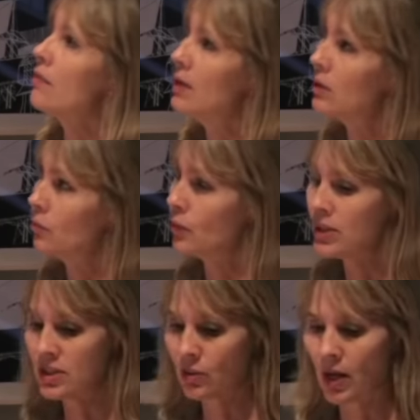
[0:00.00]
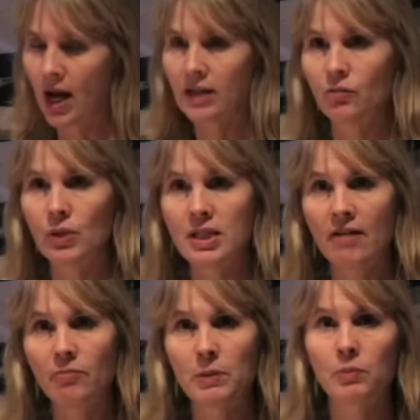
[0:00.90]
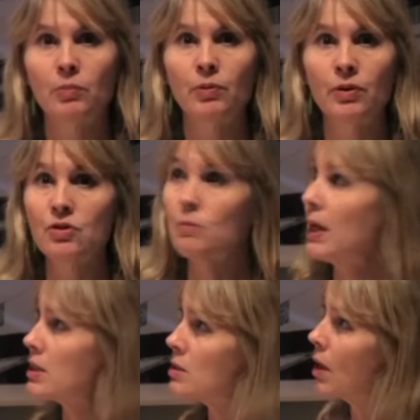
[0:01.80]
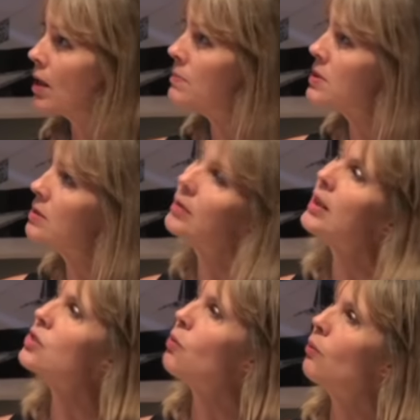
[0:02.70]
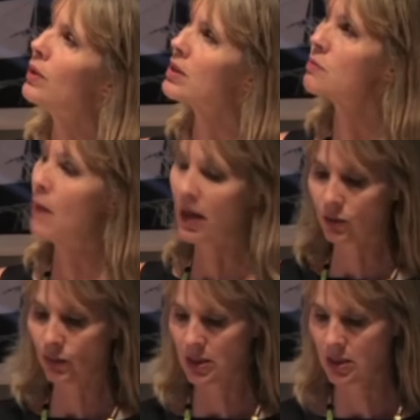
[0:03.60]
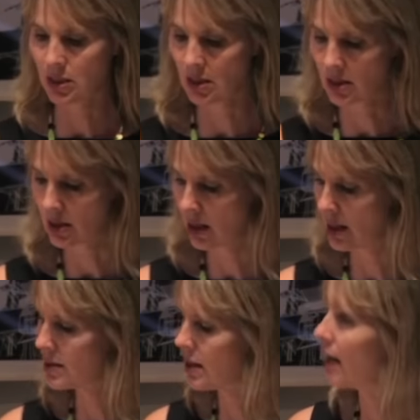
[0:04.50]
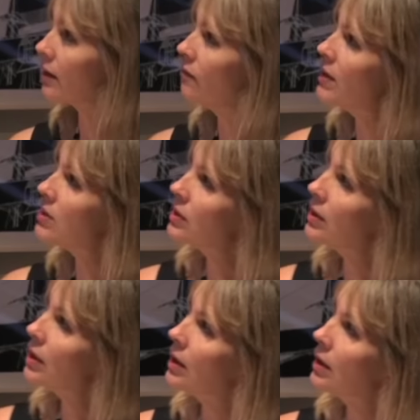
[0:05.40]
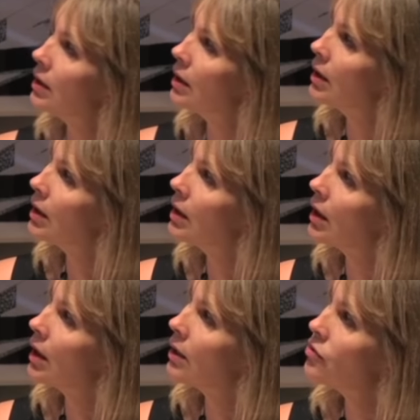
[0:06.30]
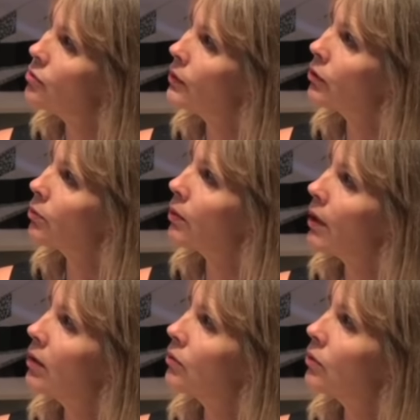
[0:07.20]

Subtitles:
the regions that were active when deaf people produced pantomimes, it's what we expect. We see this nice activation in superior parietal